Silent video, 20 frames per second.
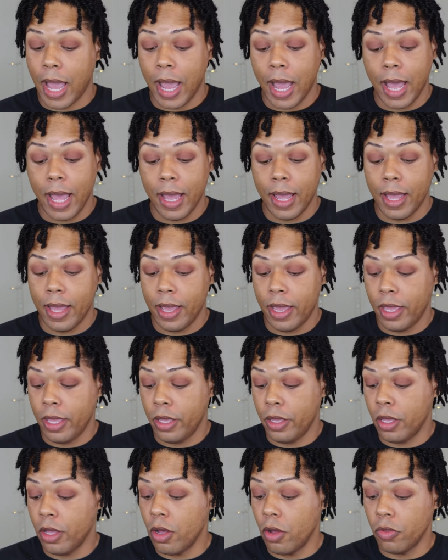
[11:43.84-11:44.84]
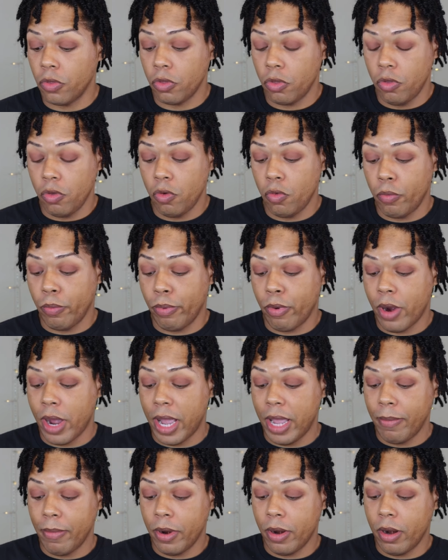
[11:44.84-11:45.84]
I go through
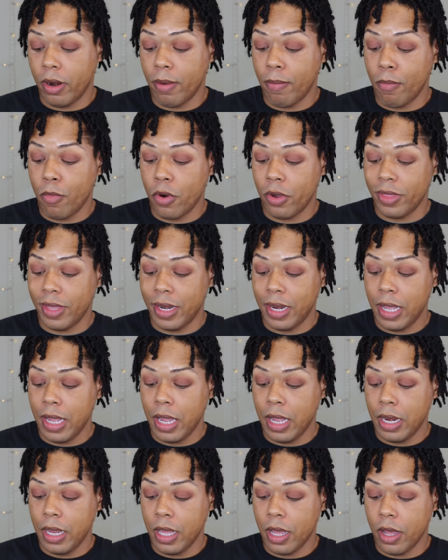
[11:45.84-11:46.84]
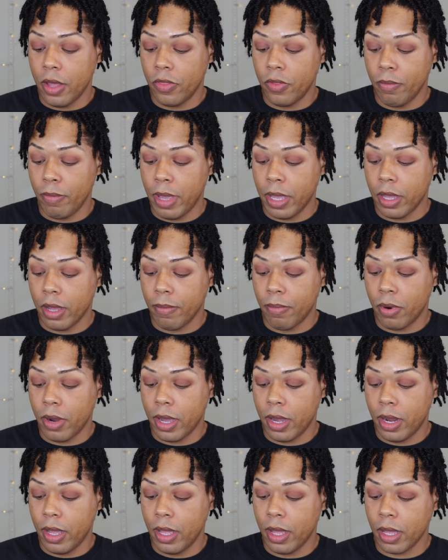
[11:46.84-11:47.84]
primer more than any other makeup
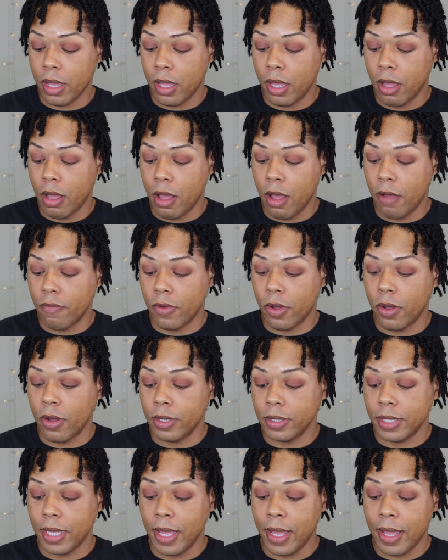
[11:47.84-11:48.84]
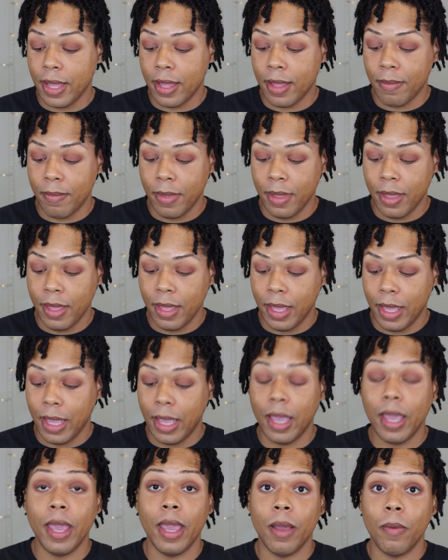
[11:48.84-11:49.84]
product of all time.
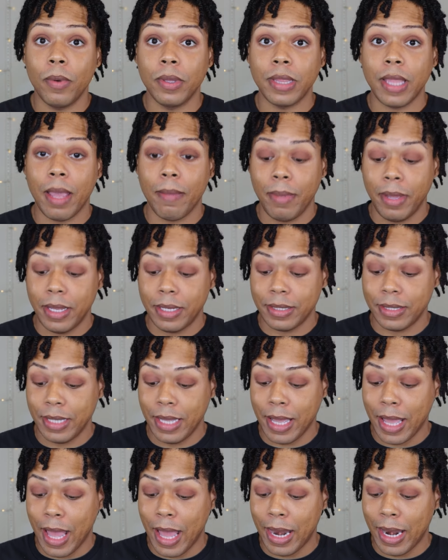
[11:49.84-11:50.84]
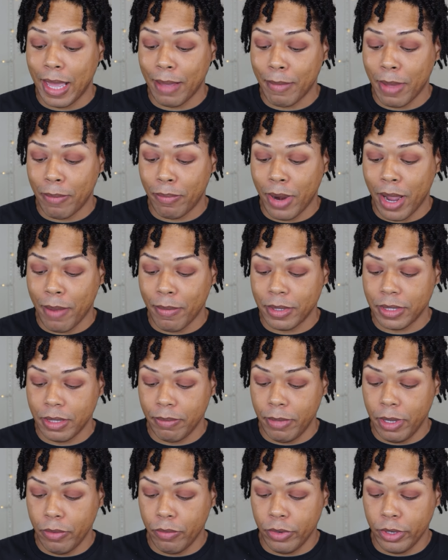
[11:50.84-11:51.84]
And with that being said, I like my primers
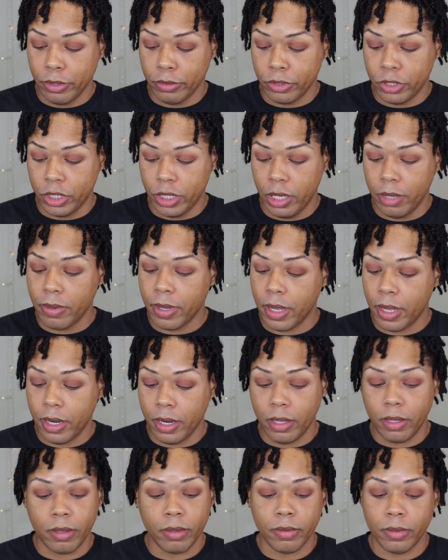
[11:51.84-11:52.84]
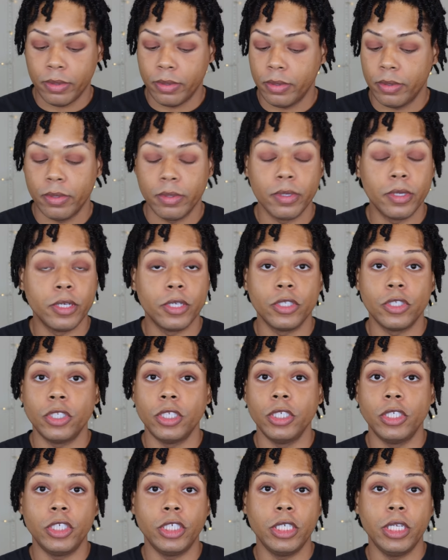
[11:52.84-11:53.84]
to be real cheap, honey.
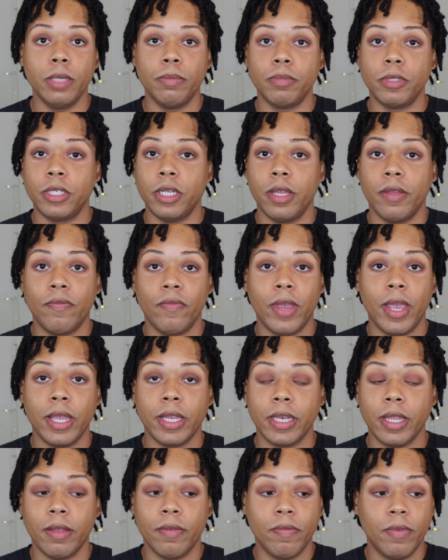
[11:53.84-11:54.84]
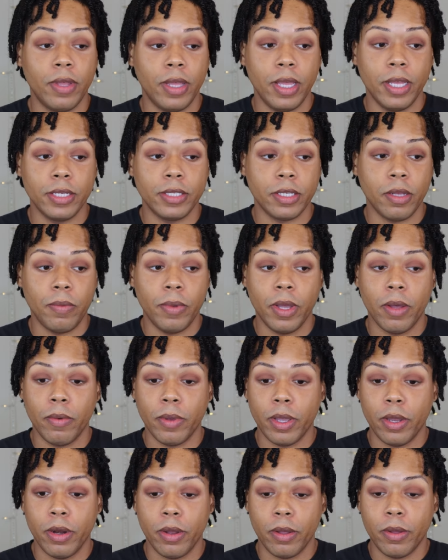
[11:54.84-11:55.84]
She cheap, she effective, and so we're
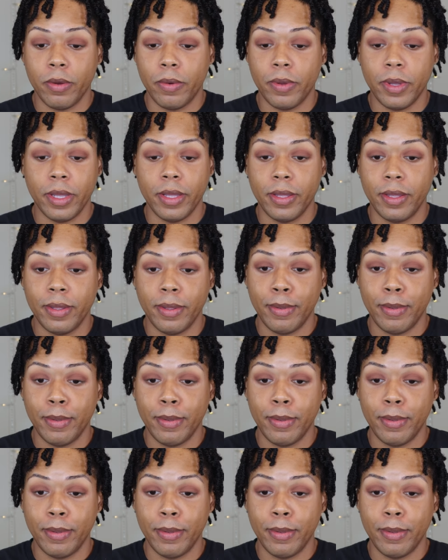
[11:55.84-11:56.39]
gonna get her going.